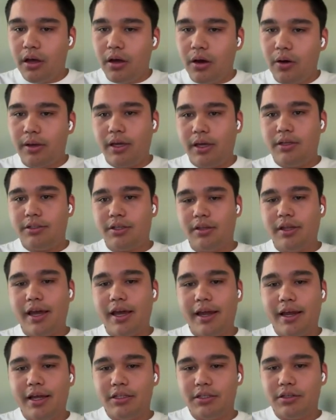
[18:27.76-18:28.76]
Okay, so
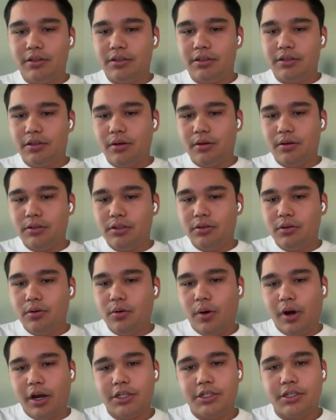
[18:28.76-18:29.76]
that answers those two
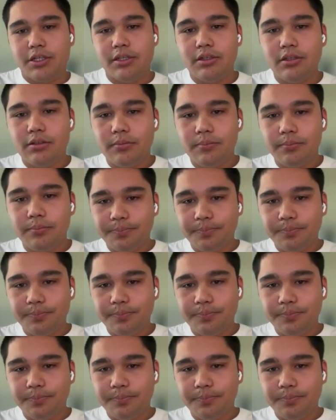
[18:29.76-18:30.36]
questions.